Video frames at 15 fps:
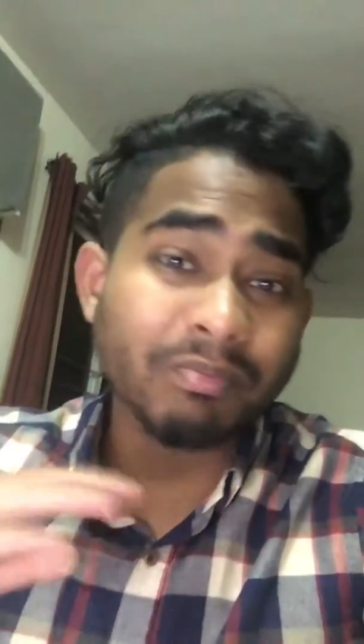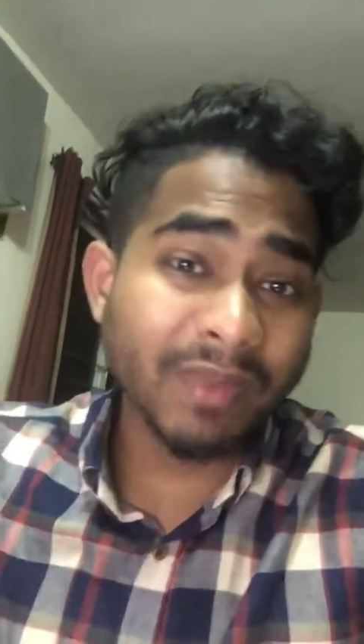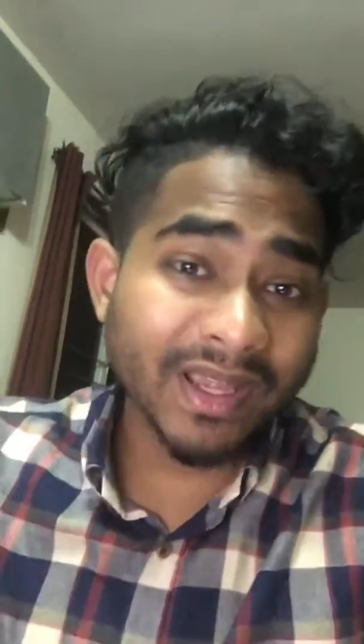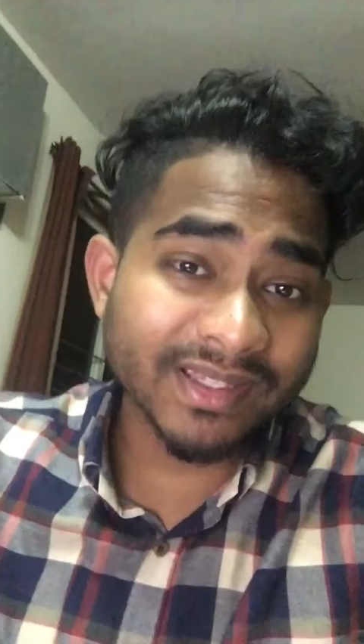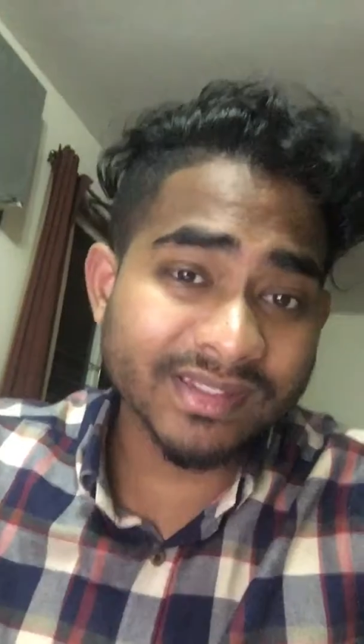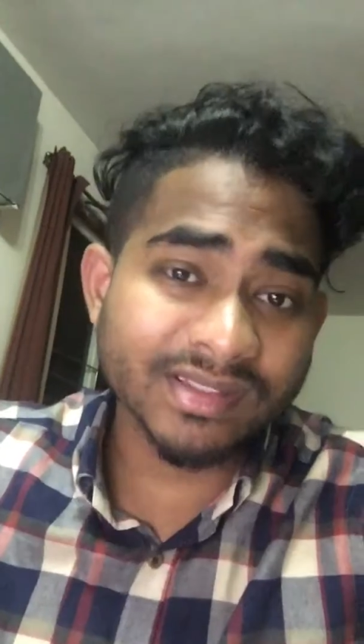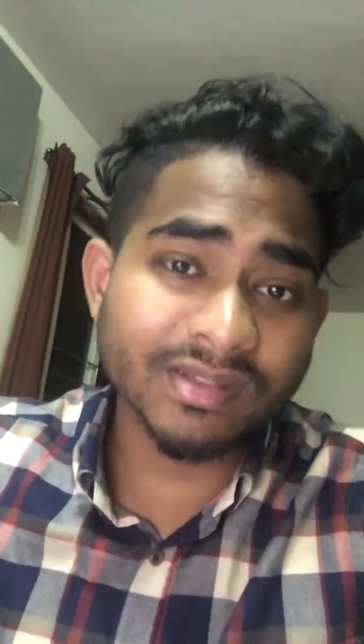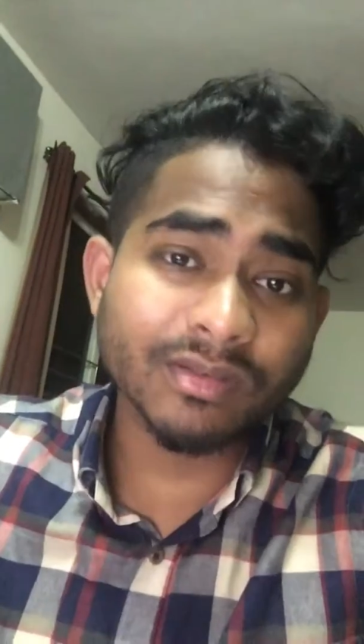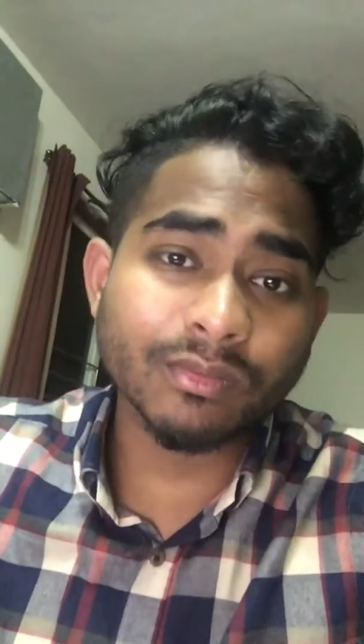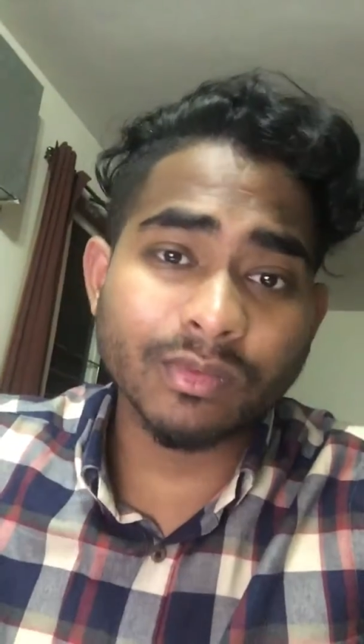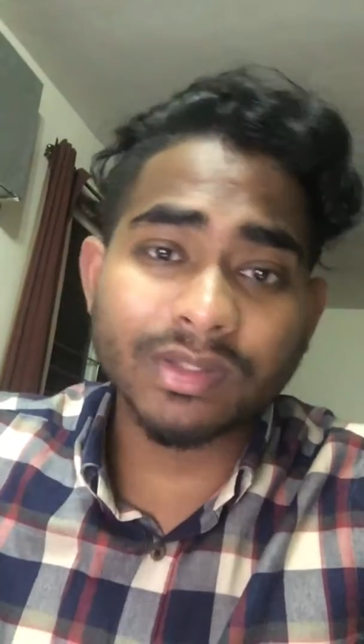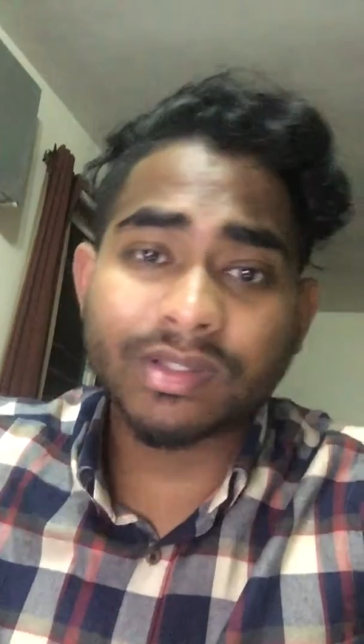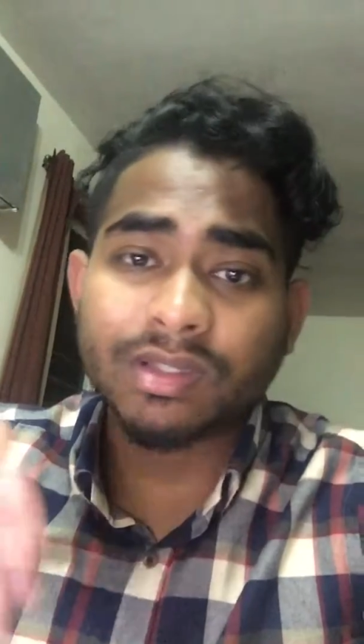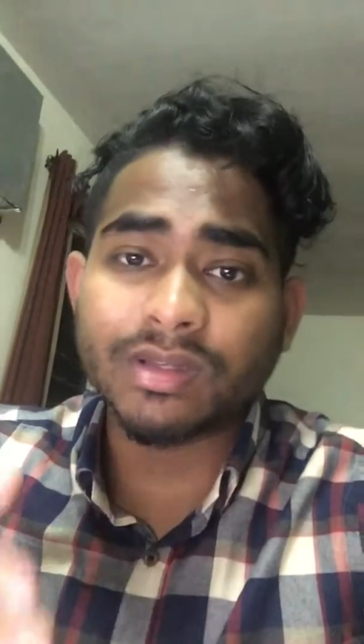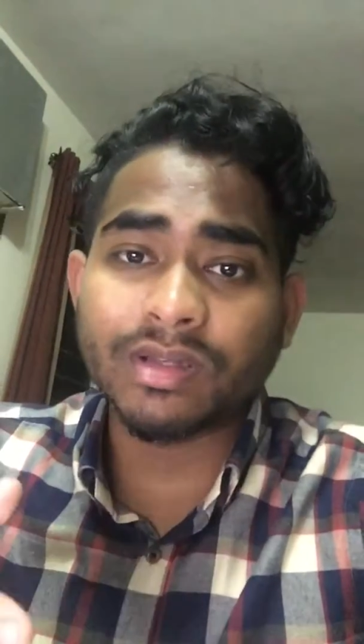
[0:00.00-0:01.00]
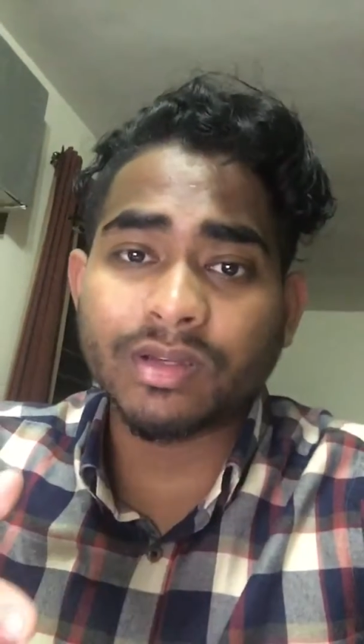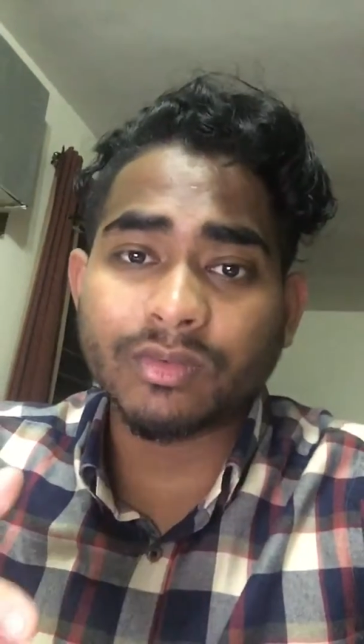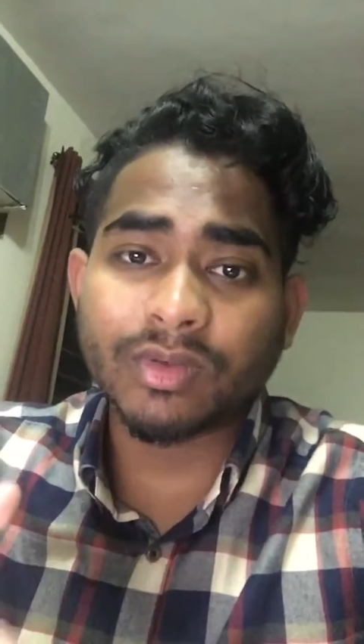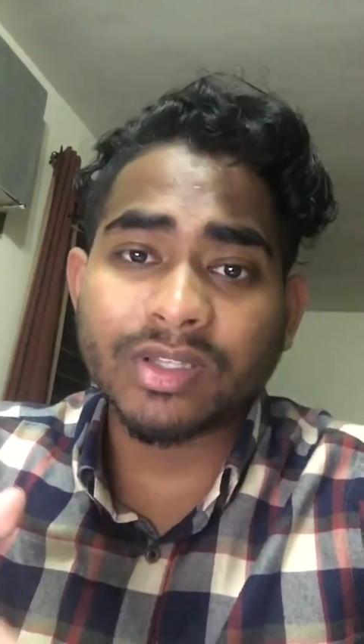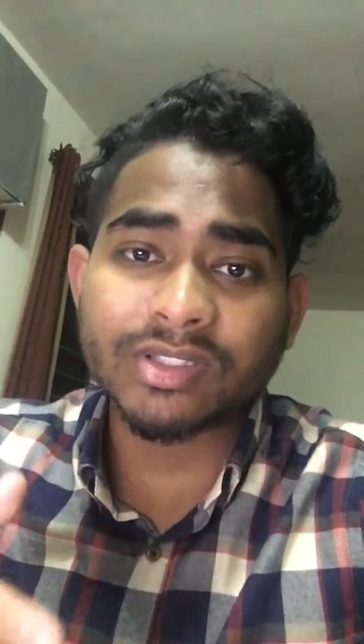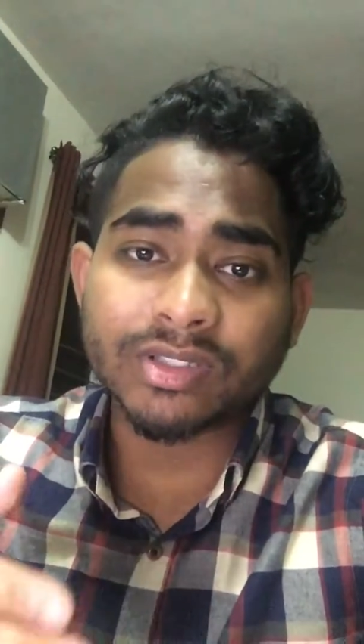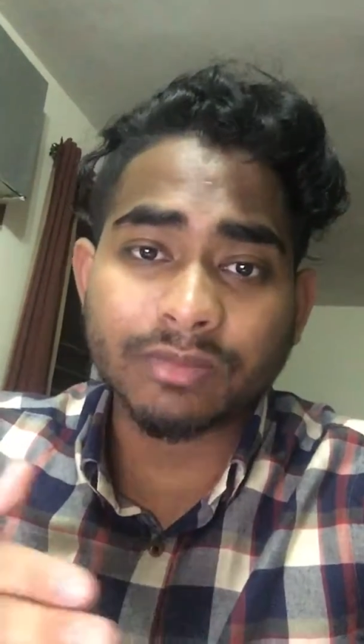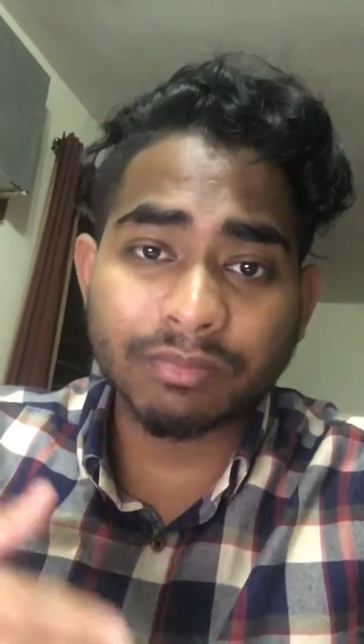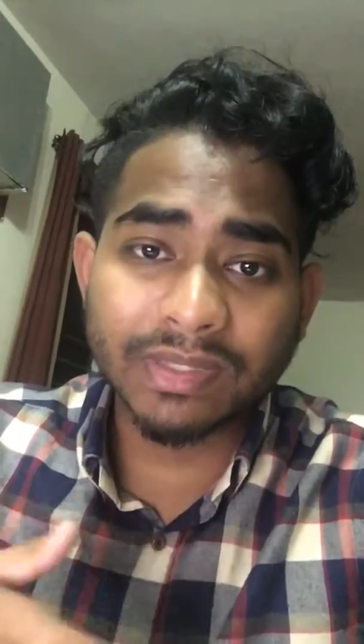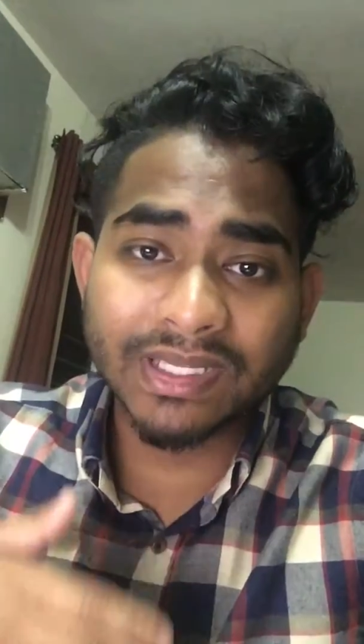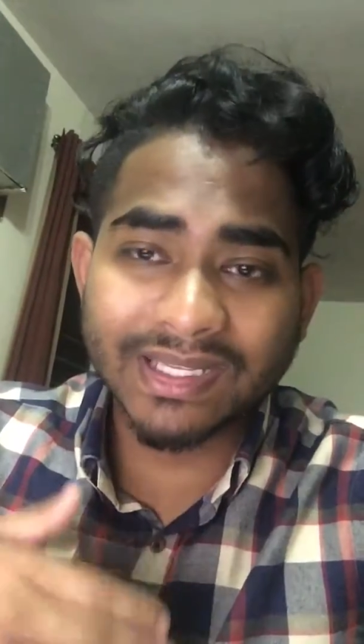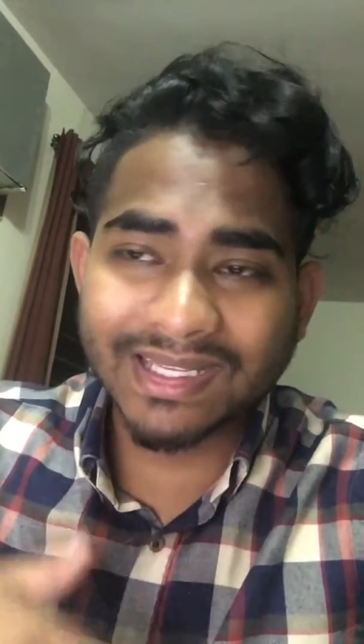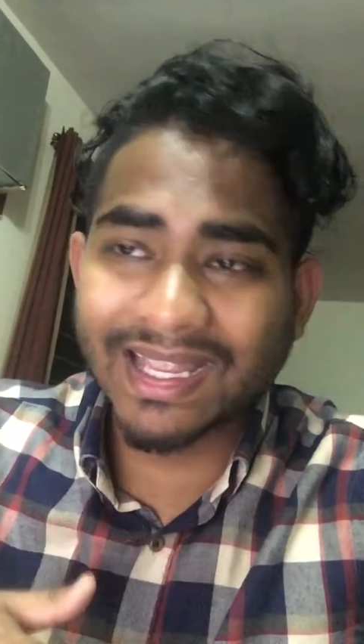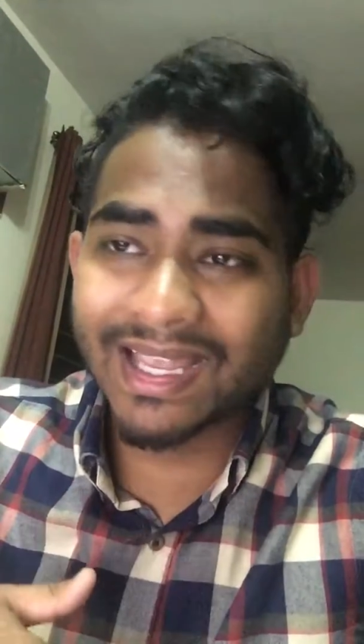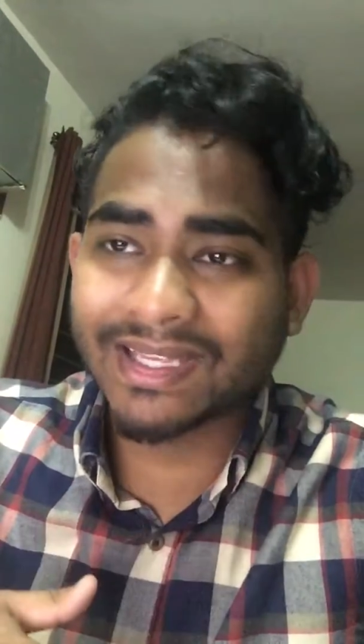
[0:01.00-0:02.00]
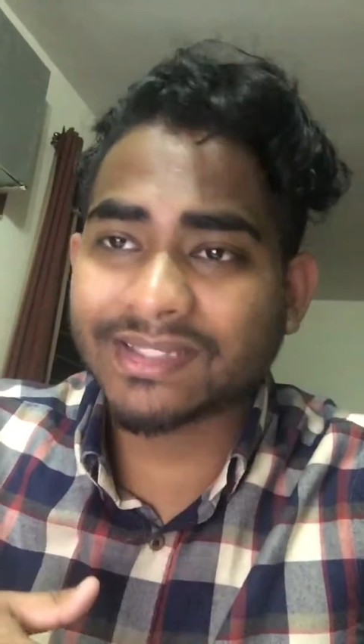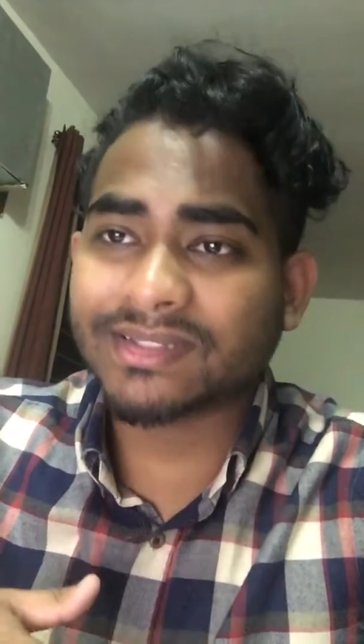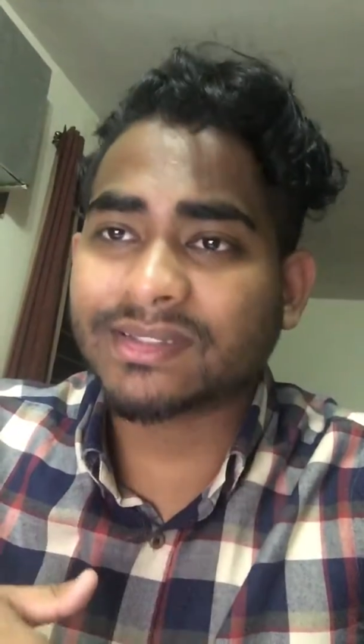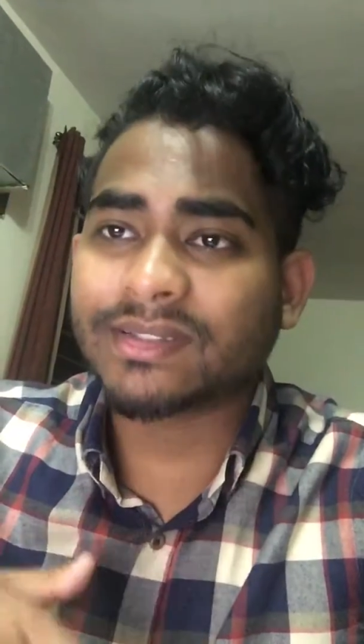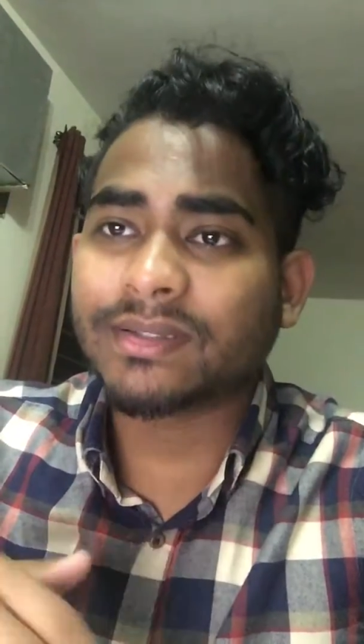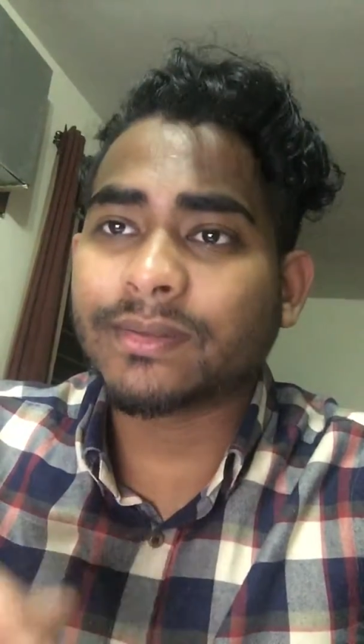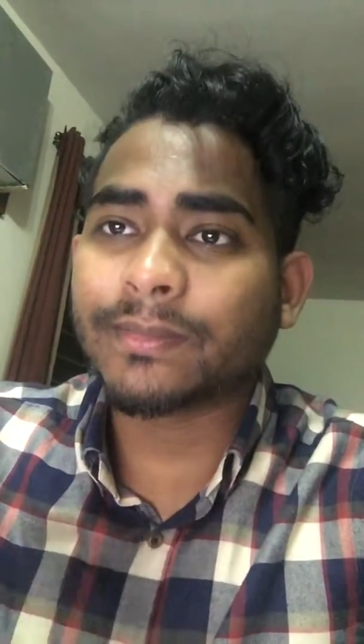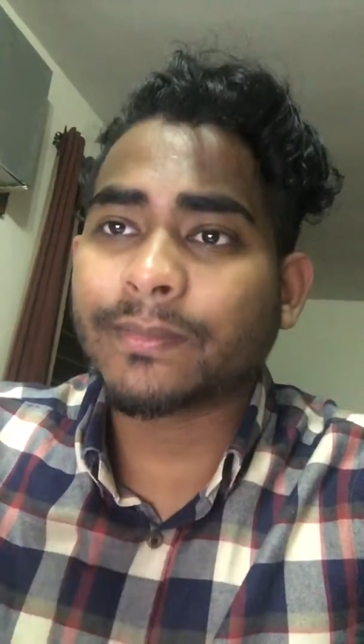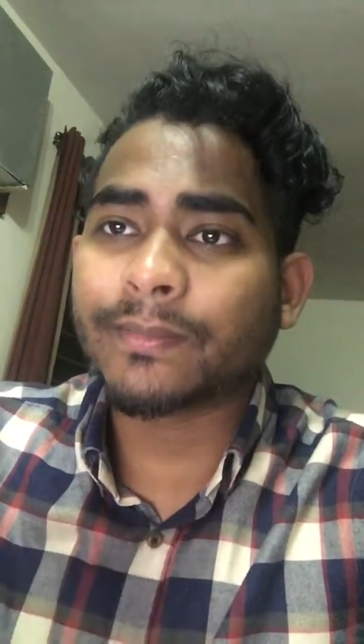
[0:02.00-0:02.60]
best with the question being asked.